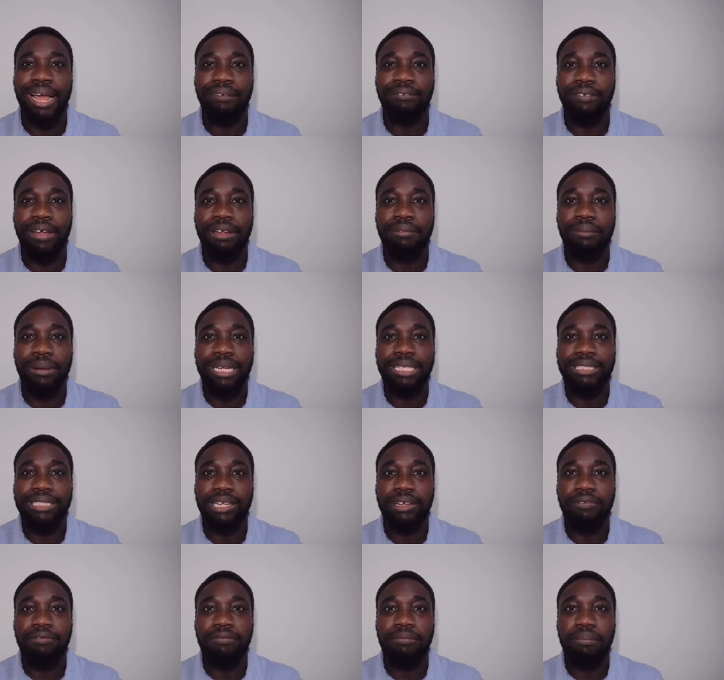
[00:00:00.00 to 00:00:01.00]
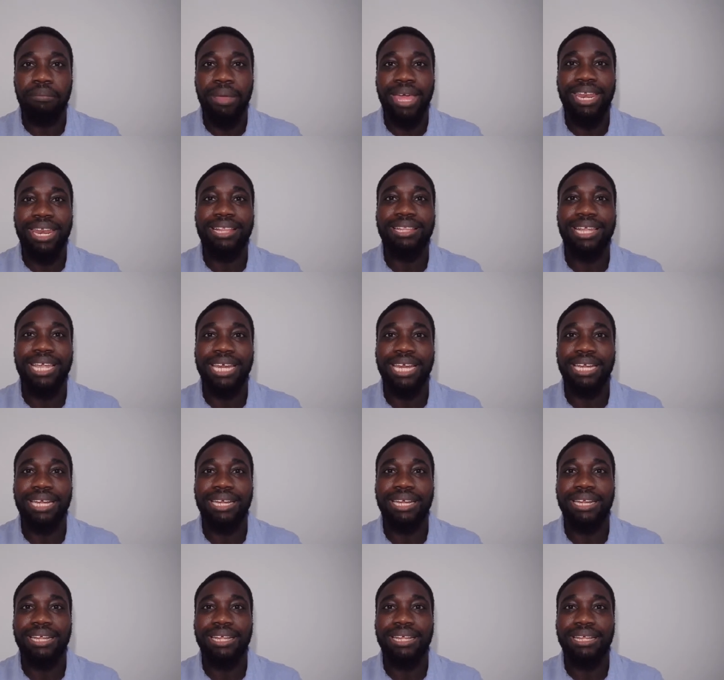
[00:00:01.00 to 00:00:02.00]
I found myself meditating